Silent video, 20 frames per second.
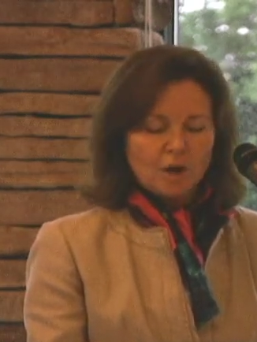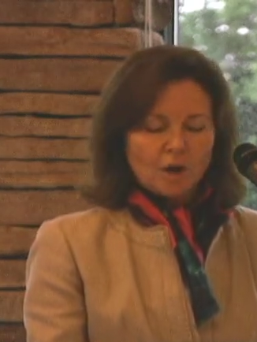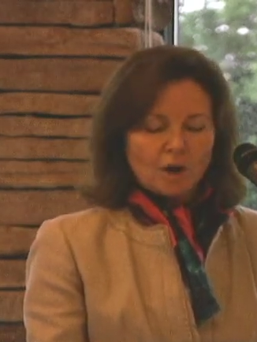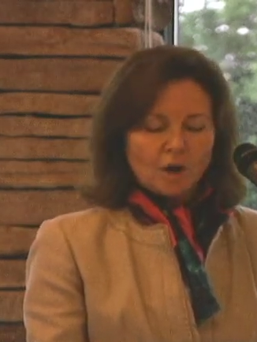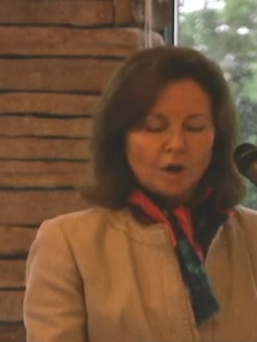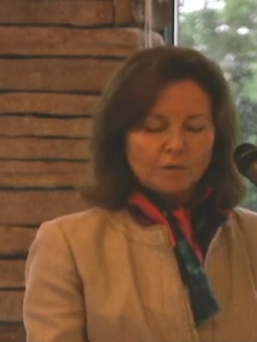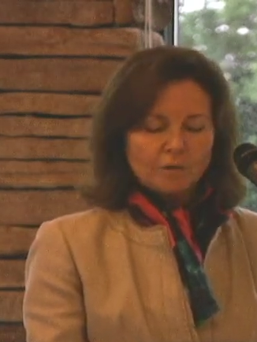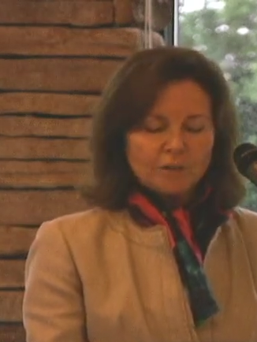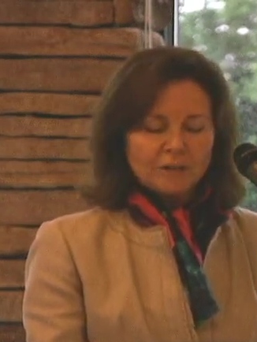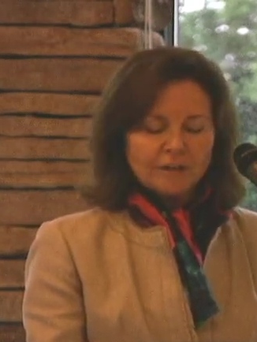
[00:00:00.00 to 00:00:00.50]

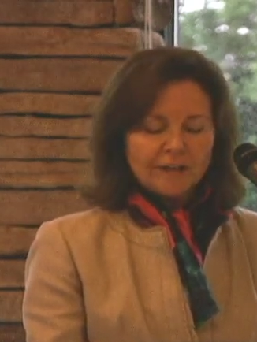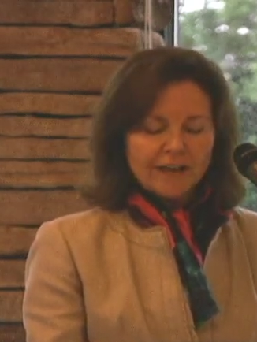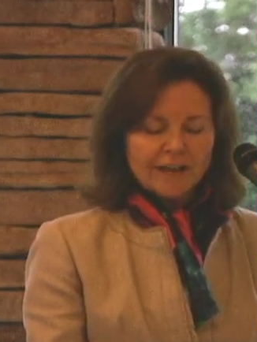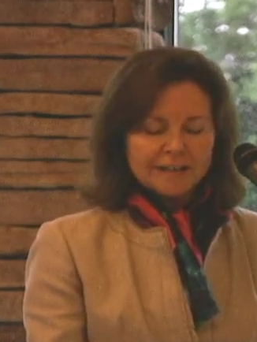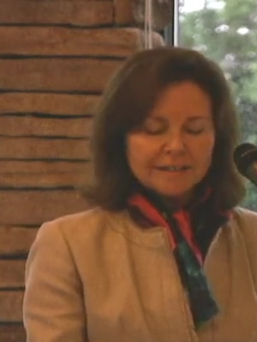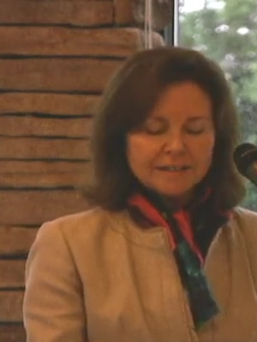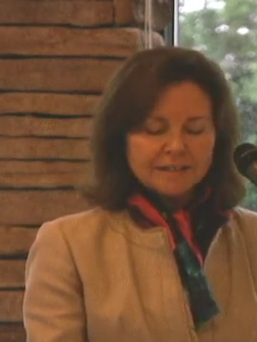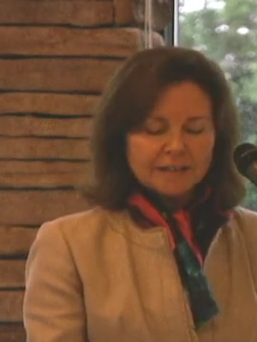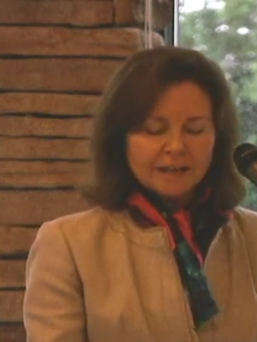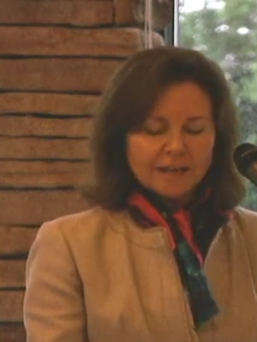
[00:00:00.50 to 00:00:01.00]
Over the
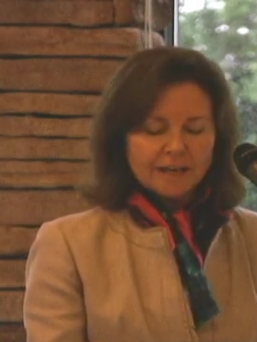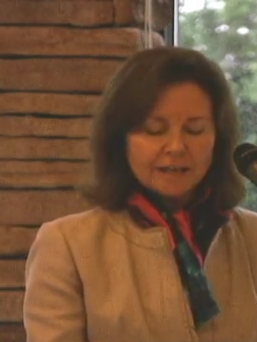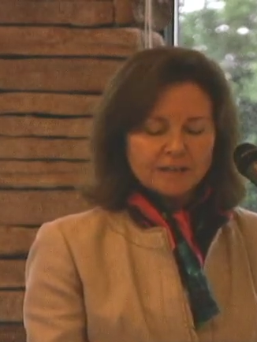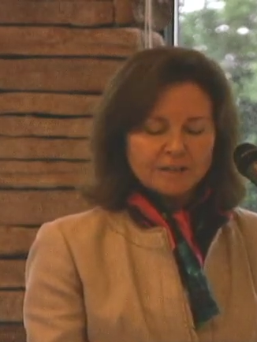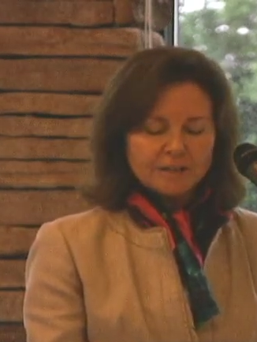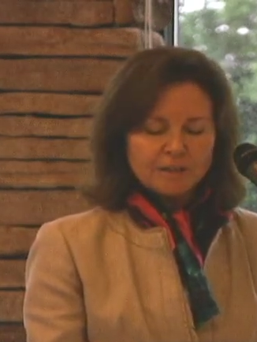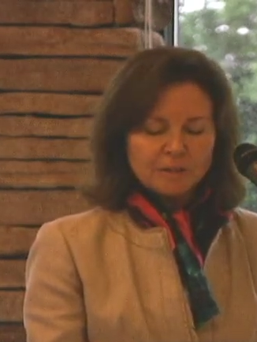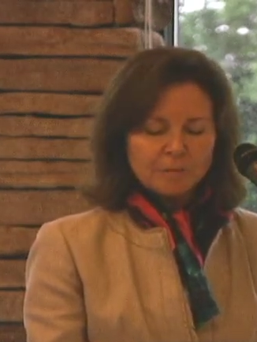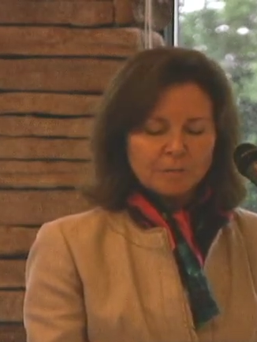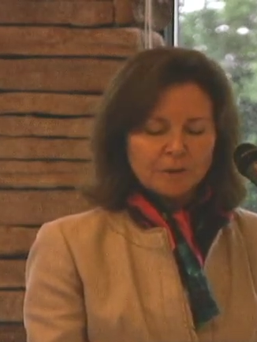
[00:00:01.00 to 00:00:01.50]
last
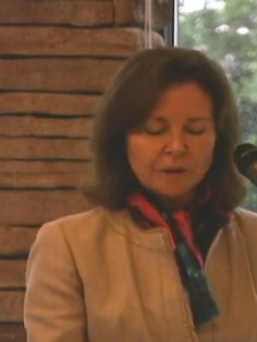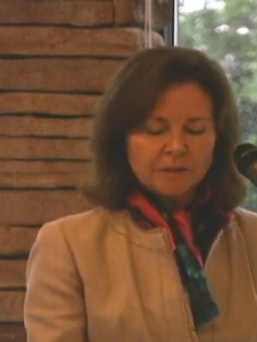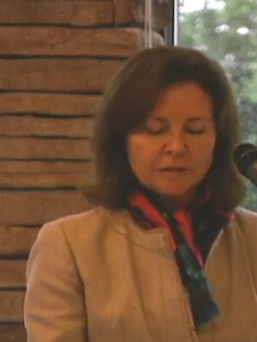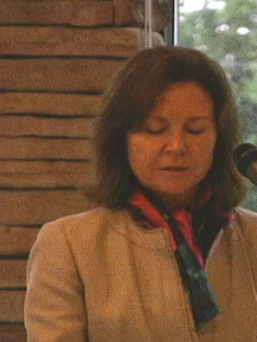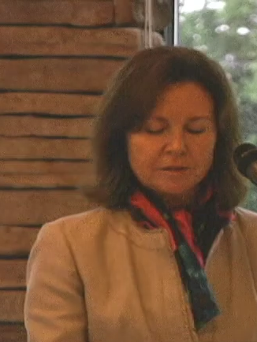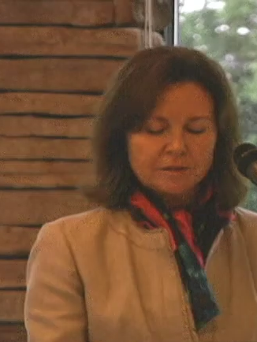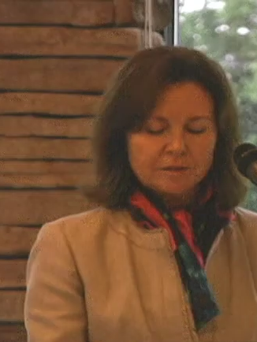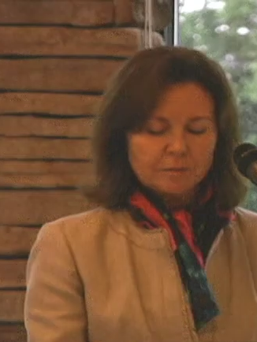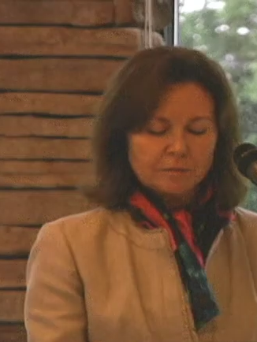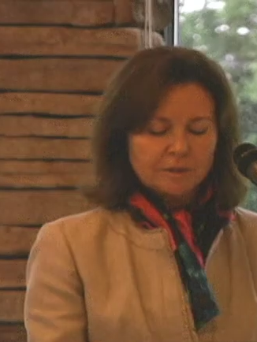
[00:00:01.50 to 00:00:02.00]
18
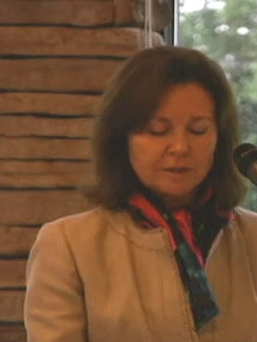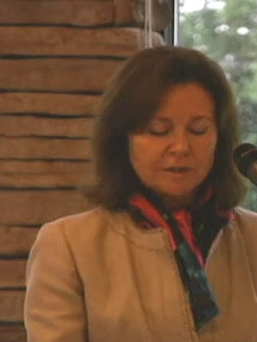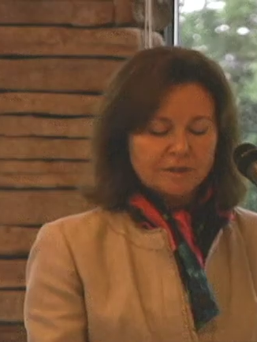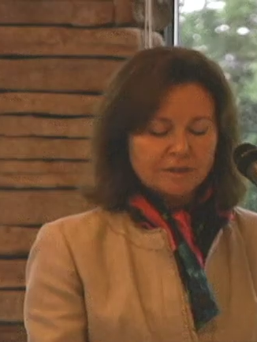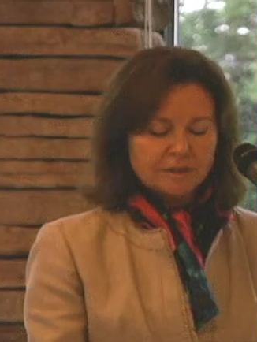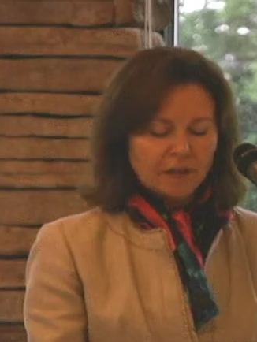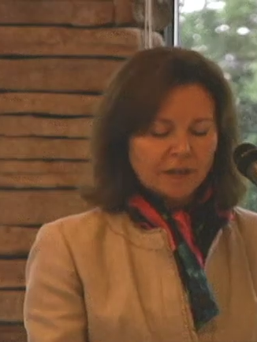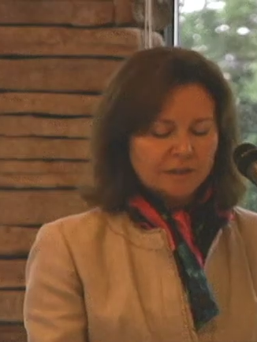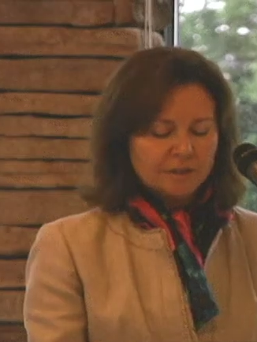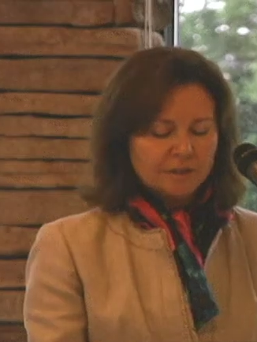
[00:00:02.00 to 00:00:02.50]
months, with
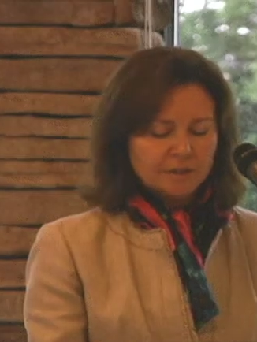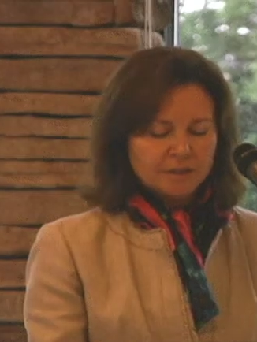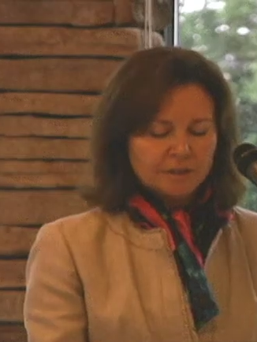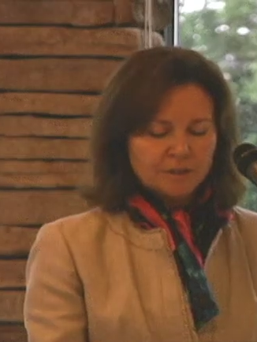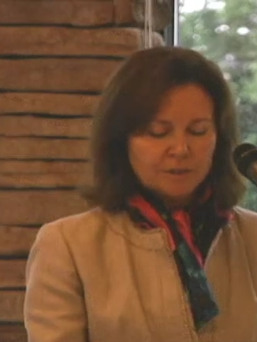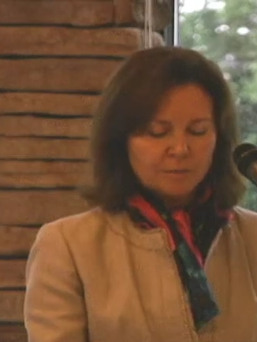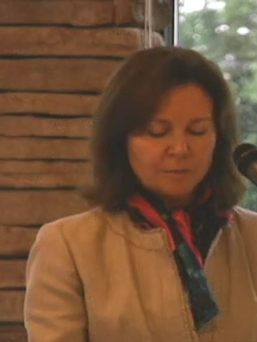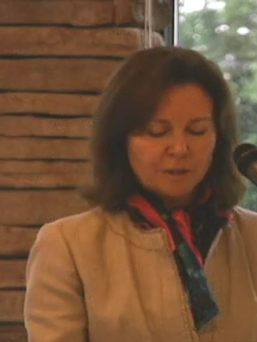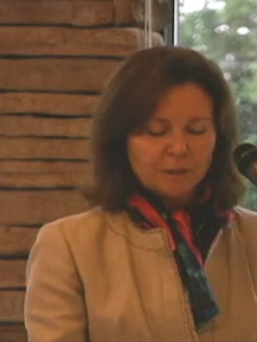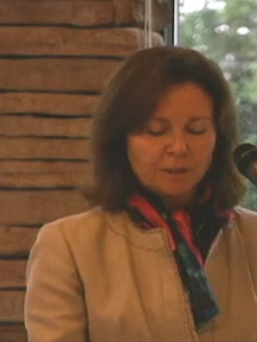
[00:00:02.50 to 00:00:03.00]
astonishing
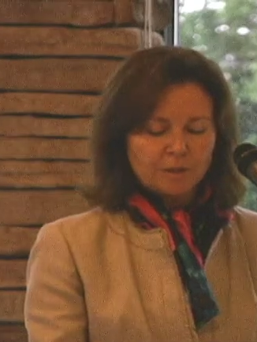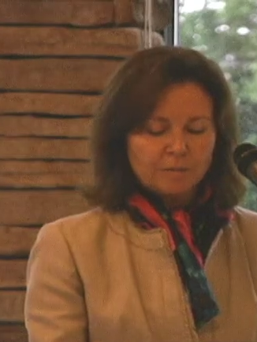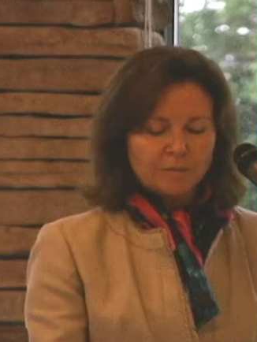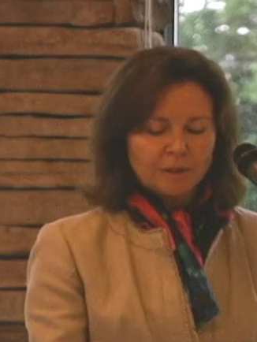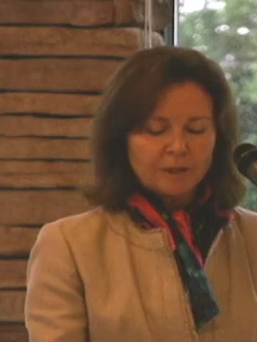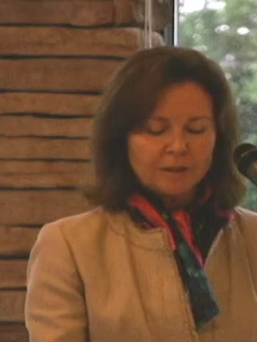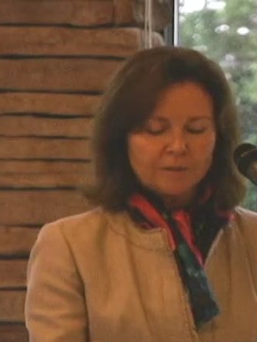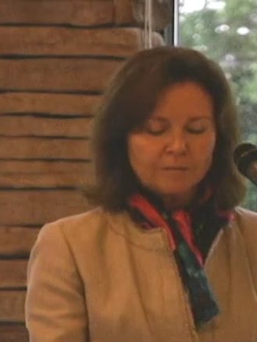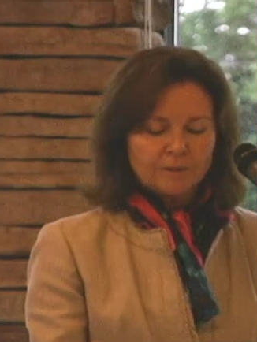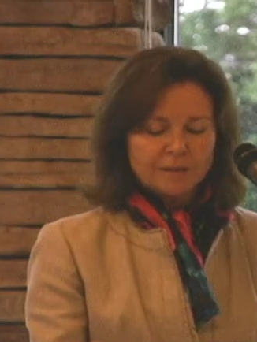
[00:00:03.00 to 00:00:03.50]
speed,
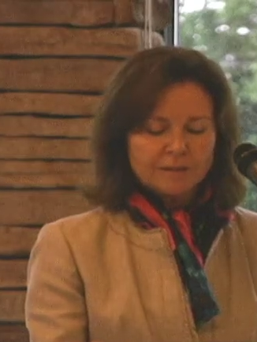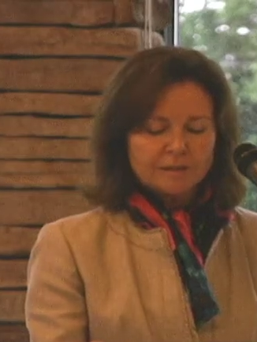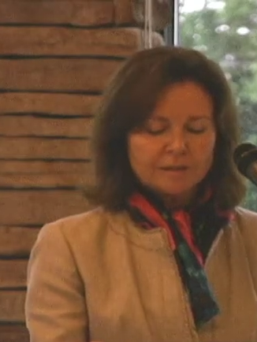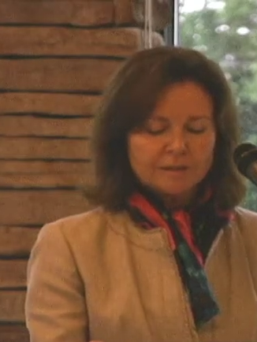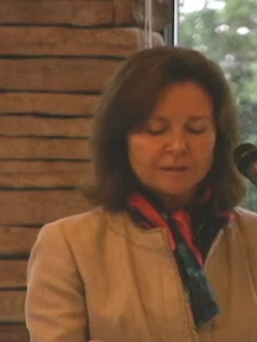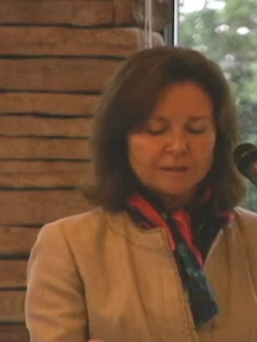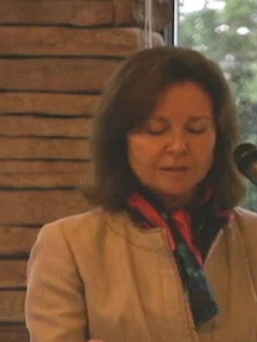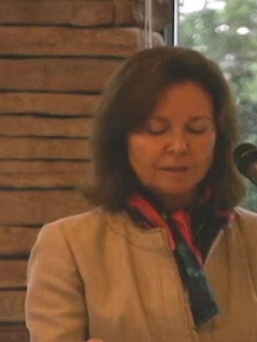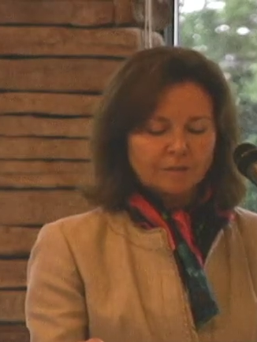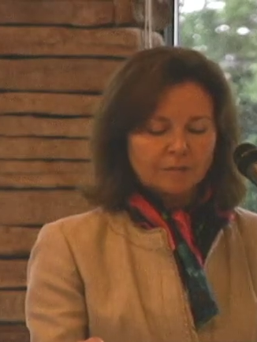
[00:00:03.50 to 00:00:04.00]
many
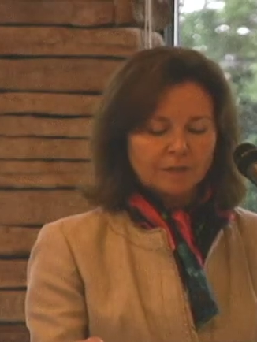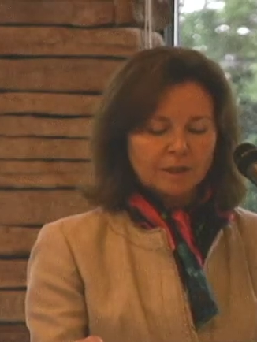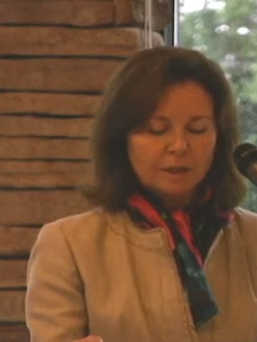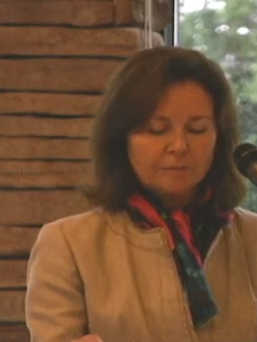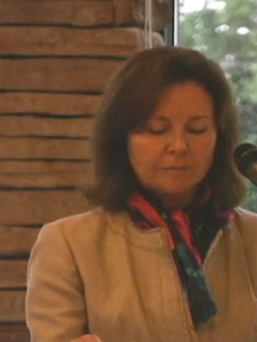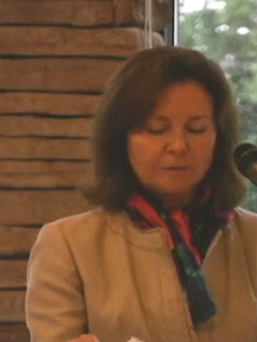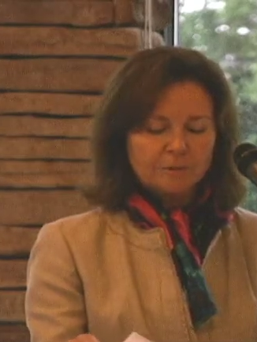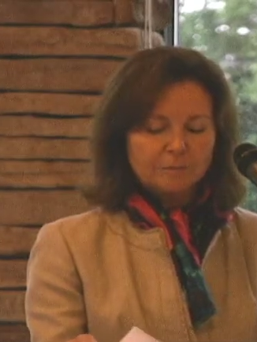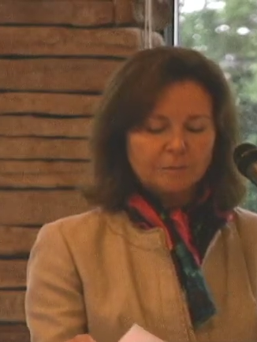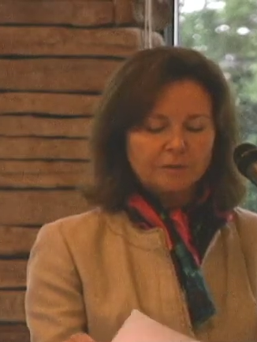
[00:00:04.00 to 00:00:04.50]
residents have
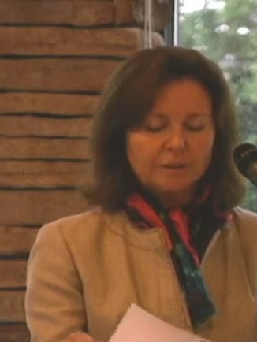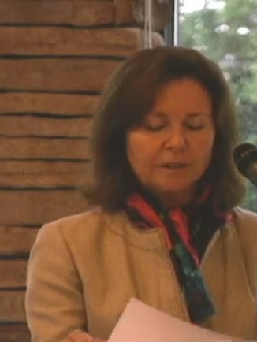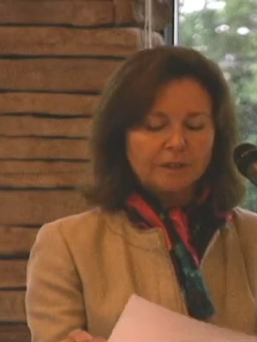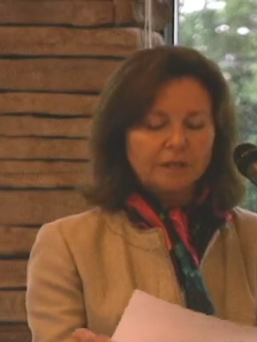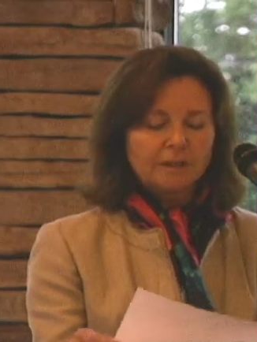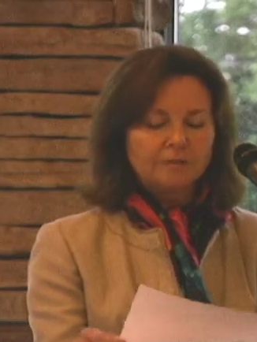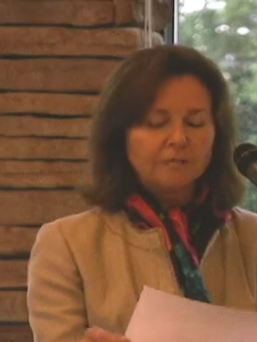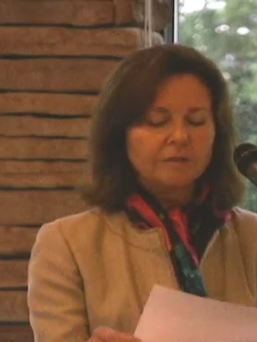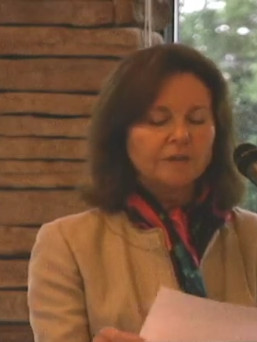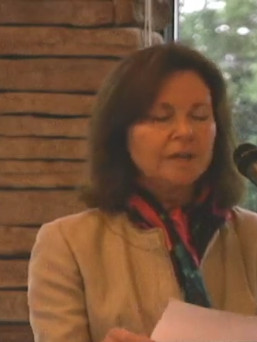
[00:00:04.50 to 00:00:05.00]
come to
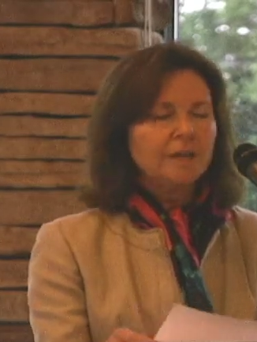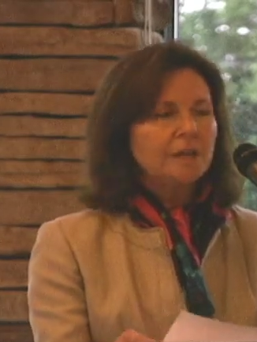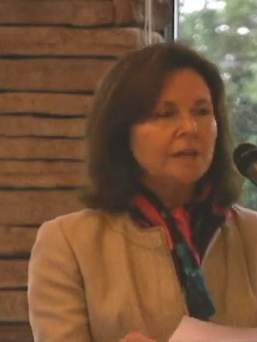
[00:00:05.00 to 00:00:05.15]
believe